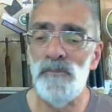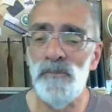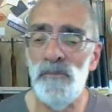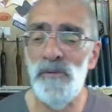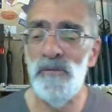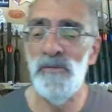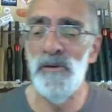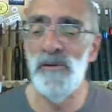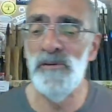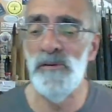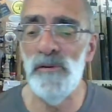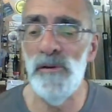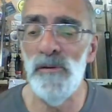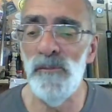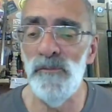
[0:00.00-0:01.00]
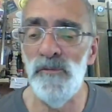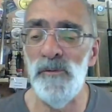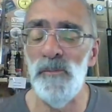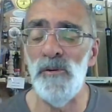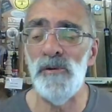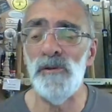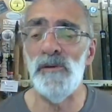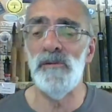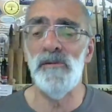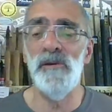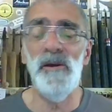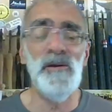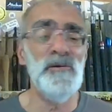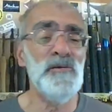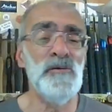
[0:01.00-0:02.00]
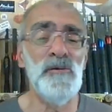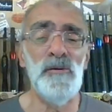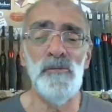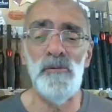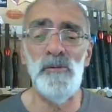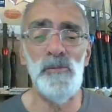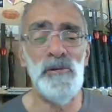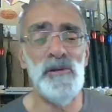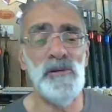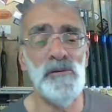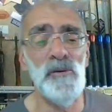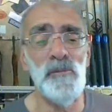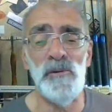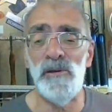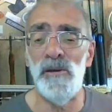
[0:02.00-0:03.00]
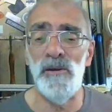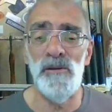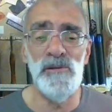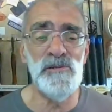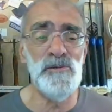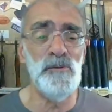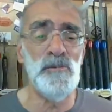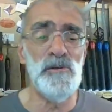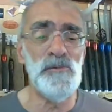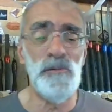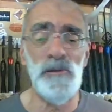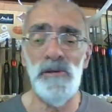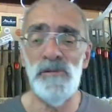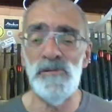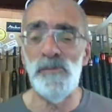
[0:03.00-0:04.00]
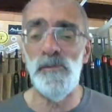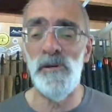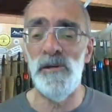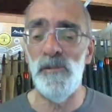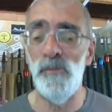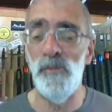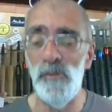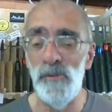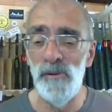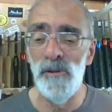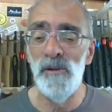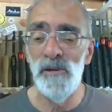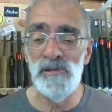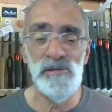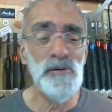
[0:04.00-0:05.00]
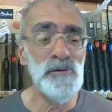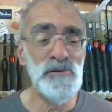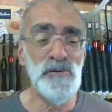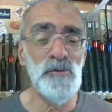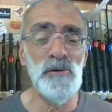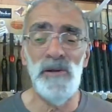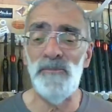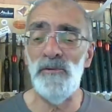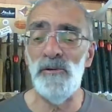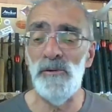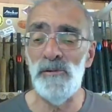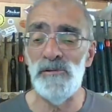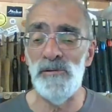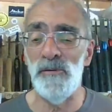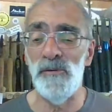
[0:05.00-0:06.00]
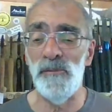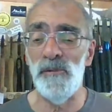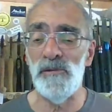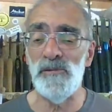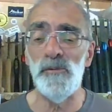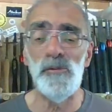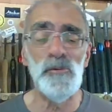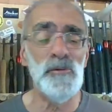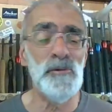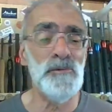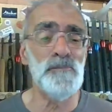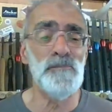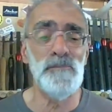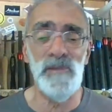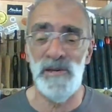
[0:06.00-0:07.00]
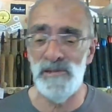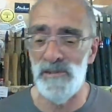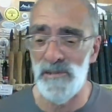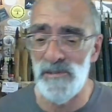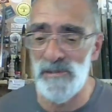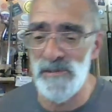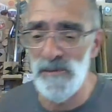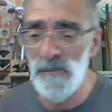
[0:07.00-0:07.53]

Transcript: you sent you to Coventry, Mike. Yes, I know nobody nobody cares, nobody's speaking to me anymore. As long as you're all having a good time, that's all that matters.